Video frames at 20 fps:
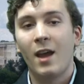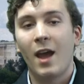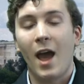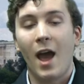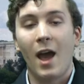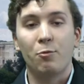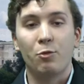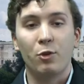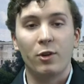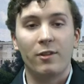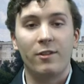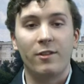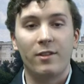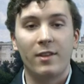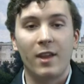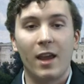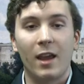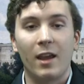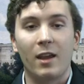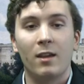every
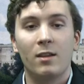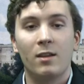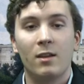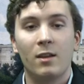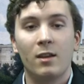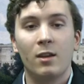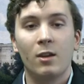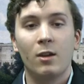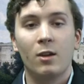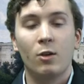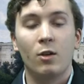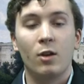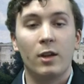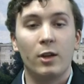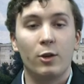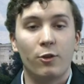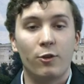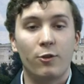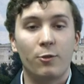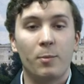state,
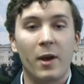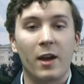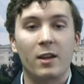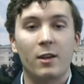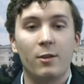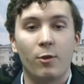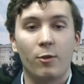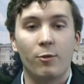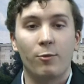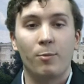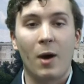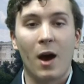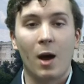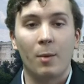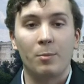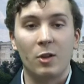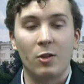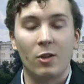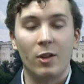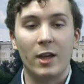irrespective of
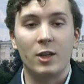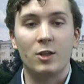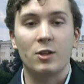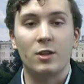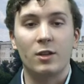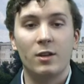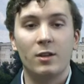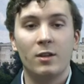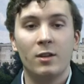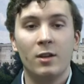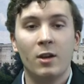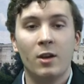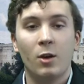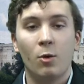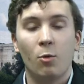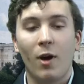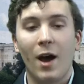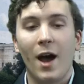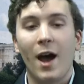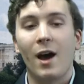population,
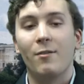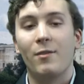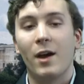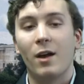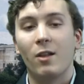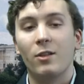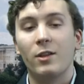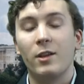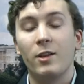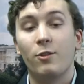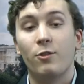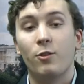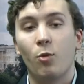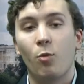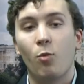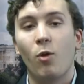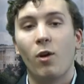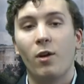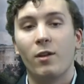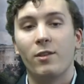will have at least
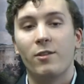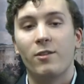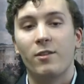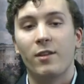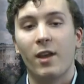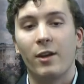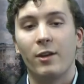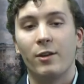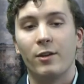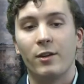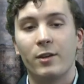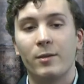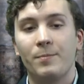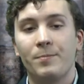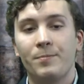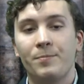1 senator.